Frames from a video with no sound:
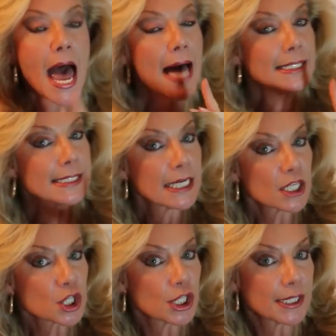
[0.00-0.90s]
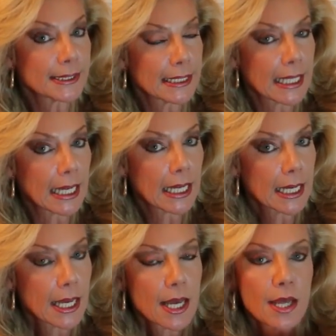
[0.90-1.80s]

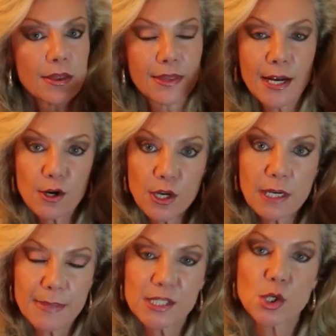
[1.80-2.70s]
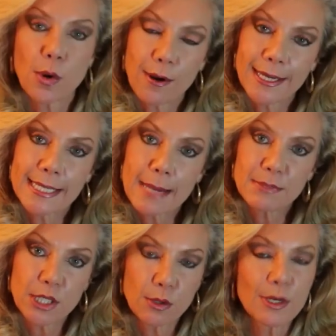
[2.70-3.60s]
Additionally, they're going to be squaring
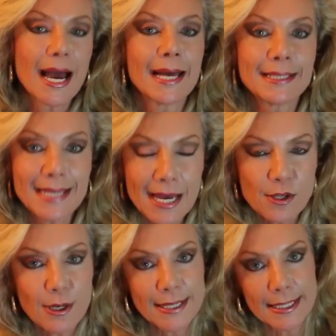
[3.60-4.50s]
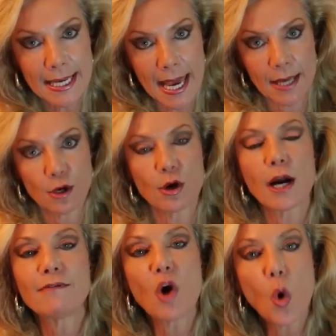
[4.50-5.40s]
Neptune, another indicator
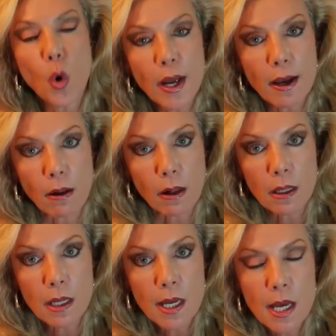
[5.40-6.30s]
of oil.